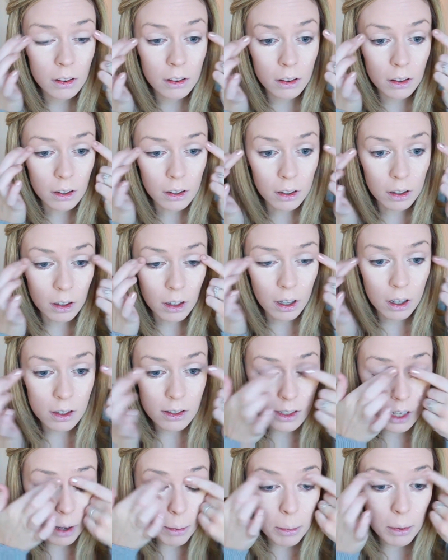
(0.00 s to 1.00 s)
A little on
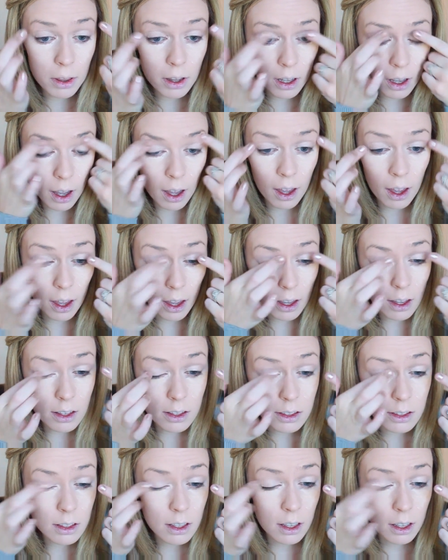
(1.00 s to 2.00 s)
top of the
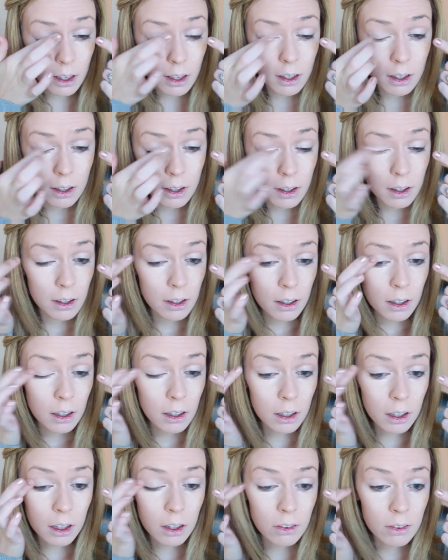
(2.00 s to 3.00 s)
eyes,
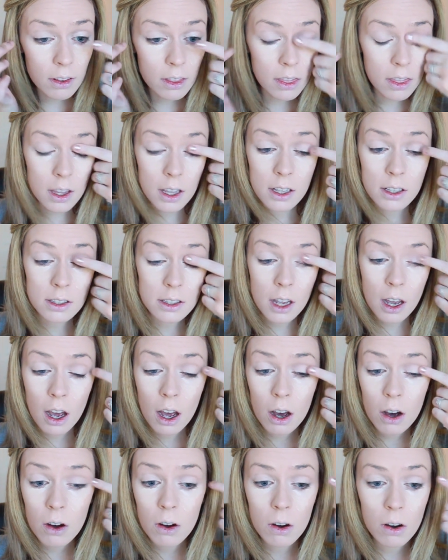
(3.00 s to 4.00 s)
even things
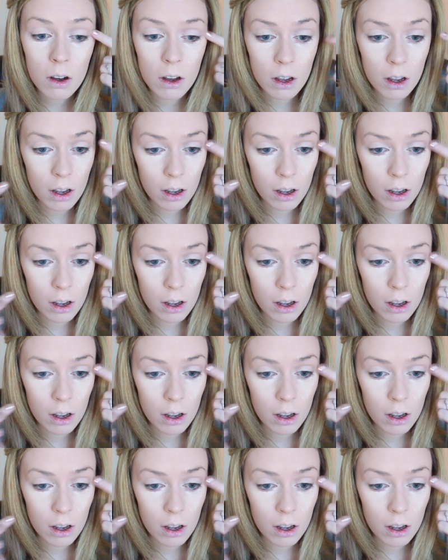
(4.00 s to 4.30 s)
out.